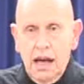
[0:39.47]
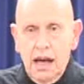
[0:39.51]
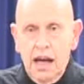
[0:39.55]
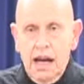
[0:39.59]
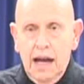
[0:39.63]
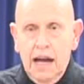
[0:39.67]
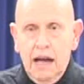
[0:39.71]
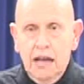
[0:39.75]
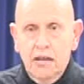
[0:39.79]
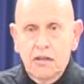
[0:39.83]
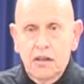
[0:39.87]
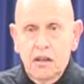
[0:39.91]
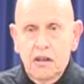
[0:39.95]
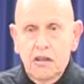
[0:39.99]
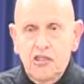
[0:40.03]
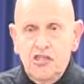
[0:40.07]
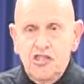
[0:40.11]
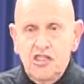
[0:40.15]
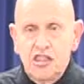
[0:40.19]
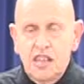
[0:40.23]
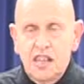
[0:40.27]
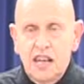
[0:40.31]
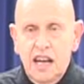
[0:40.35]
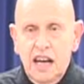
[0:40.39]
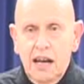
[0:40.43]
And
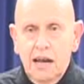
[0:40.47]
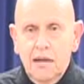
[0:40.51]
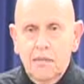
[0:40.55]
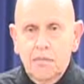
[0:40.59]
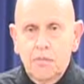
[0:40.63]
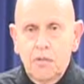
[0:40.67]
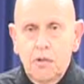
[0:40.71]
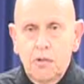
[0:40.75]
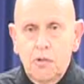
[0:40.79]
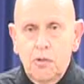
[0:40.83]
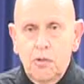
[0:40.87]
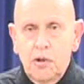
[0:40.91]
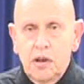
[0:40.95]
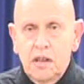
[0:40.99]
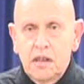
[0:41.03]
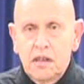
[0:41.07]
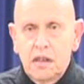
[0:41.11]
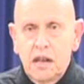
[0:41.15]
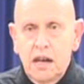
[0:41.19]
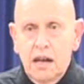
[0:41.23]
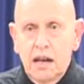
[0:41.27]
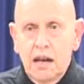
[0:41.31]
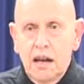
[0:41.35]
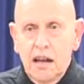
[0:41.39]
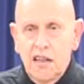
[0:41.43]
she came
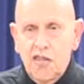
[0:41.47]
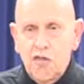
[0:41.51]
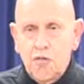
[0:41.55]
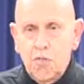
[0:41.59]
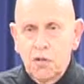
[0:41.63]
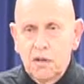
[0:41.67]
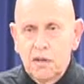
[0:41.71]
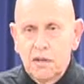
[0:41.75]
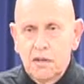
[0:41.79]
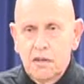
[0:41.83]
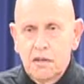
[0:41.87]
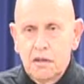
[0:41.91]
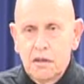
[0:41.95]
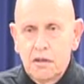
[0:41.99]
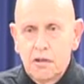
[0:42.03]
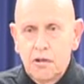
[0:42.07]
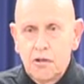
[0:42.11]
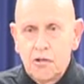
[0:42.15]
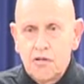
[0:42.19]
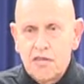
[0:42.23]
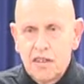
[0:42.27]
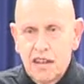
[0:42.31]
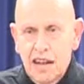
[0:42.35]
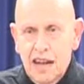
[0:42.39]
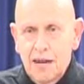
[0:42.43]
with a husband
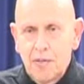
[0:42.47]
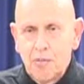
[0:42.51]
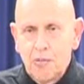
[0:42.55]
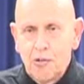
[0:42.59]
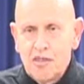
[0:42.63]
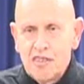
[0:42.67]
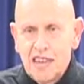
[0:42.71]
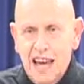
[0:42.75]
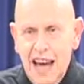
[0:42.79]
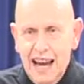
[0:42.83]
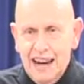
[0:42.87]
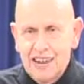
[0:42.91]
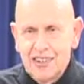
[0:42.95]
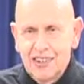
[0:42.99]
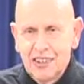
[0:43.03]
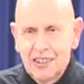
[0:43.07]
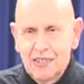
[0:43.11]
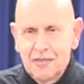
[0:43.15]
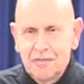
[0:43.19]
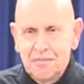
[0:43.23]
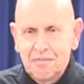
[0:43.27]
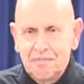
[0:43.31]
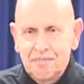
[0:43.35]
whose name was Acker.